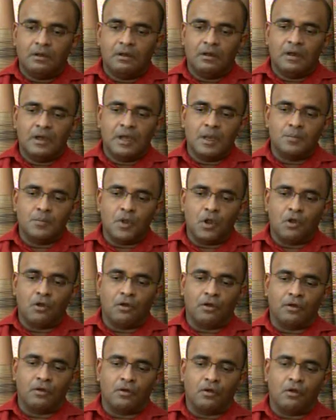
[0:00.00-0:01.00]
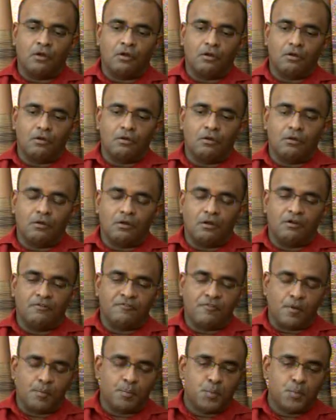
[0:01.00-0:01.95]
or for